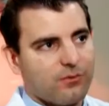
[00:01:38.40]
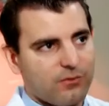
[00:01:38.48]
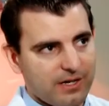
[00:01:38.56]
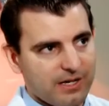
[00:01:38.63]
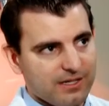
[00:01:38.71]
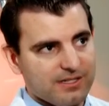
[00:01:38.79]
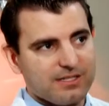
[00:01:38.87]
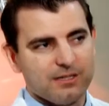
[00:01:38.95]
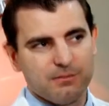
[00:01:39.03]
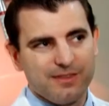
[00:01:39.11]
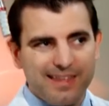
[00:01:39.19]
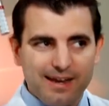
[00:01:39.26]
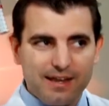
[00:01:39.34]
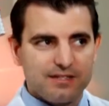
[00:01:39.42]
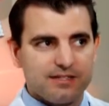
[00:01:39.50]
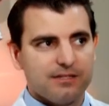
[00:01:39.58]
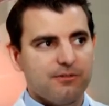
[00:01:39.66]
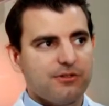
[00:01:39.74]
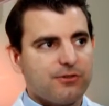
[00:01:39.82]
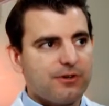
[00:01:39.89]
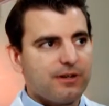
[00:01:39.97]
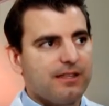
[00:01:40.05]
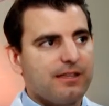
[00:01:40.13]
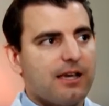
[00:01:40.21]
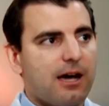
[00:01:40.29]
correct some of that asymmetry
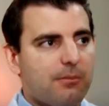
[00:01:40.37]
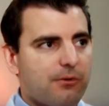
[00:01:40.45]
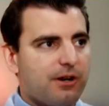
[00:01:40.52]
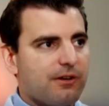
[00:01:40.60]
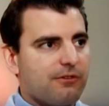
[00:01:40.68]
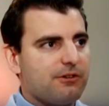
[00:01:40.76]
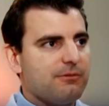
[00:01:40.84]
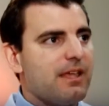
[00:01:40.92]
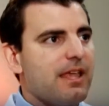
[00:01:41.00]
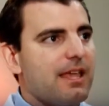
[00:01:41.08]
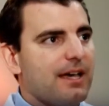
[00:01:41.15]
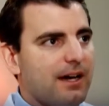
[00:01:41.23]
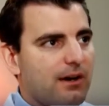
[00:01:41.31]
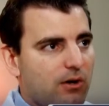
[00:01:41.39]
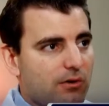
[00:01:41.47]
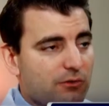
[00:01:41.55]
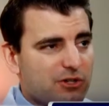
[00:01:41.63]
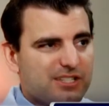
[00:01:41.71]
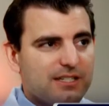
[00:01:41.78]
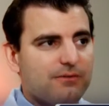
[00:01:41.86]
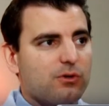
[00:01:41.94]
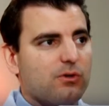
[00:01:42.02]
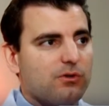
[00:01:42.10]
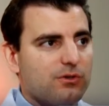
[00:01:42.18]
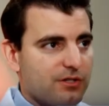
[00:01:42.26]
in the operating room. However, it's
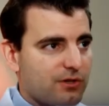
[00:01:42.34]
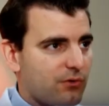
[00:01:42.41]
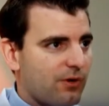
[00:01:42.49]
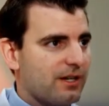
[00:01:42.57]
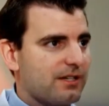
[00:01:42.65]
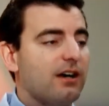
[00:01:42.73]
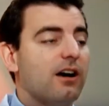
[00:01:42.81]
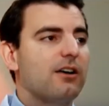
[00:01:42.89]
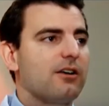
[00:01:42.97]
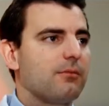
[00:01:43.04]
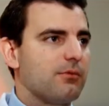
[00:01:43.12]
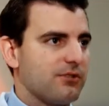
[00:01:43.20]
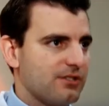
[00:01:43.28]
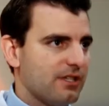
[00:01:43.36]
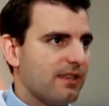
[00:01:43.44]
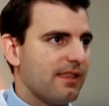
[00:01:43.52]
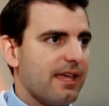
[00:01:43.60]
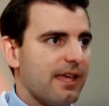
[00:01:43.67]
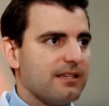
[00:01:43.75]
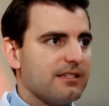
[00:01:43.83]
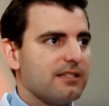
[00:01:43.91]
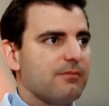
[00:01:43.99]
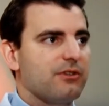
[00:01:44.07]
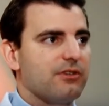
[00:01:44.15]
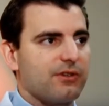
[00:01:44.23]
difficult to correct 100% of the
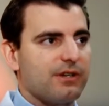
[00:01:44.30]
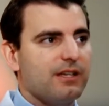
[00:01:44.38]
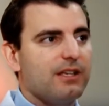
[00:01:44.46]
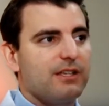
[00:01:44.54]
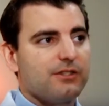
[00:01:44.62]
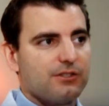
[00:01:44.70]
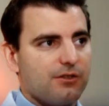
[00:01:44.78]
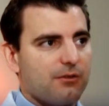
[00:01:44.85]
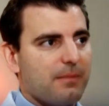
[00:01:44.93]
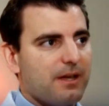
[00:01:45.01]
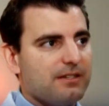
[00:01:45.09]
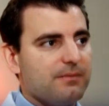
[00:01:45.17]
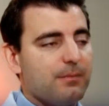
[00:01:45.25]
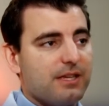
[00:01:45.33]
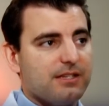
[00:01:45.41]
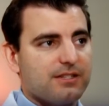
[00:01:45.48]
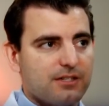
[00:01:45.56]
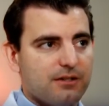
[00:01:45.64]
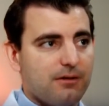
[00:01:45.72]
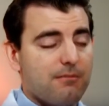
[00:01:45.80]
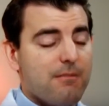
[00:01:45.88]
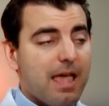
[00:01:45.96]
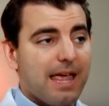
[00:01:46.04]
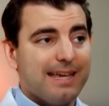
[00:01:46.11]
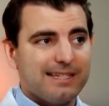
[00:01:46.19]
asymmetry. So there may be
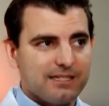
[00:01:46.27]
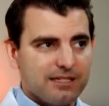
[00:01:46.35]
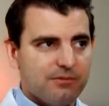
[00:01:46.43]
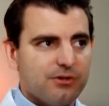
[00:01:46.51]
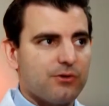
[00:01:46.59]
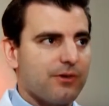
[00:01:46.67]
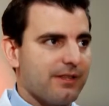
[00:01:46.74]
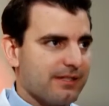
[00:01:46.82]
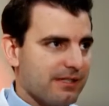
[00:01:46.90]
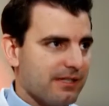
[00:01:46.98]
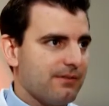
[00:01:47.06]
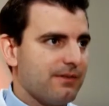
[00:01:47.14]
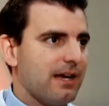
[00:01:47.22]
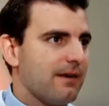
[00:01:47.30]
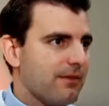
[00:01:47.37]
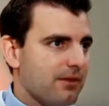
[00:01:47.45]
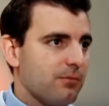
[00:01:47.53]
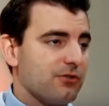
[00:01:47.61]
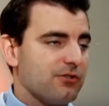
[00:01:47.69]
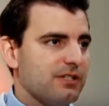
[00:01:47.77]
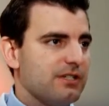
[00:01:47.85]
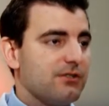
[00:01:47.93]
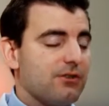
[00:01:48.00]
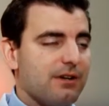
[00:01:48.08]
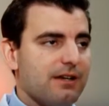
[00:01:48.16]
some asymmetry that's left after the
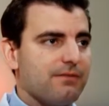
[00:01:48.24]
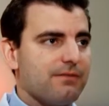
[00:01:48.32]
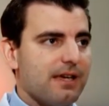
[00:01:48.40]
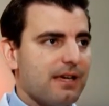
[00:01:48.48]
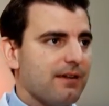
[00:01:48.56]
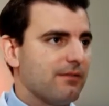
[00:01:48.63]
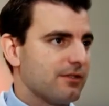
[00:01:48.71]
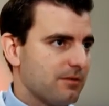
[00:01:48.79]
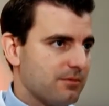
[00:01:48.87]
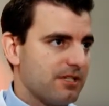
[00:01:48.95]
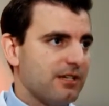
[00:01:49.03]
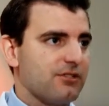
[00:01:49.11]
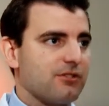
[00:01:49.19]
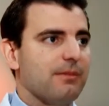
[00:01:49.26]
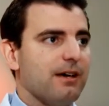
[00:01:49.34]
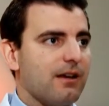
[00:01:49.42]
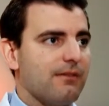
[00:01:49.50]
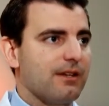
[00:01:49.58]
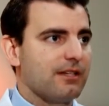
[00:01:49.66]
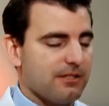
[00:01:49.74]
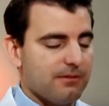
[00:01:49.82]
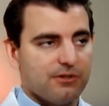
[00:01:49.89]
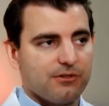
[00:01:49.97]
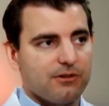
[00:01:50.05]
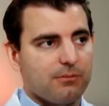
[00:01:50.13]
procedure if they have a substantial amount of
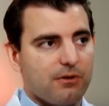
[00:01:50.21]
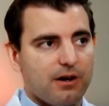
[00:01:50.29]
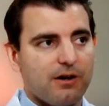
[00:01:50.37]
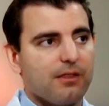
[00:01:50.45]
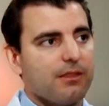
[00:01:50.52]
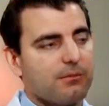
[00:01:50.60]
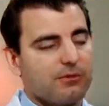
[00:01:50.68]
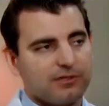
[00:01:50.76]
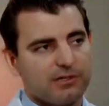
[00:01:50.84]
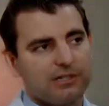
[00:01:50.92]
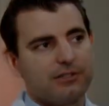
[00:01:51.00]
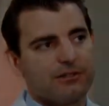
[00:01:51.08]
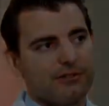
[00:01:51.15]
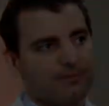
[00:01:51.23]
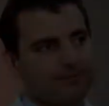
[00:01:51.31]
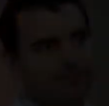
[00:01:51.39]
asymmetry prior to the procedure.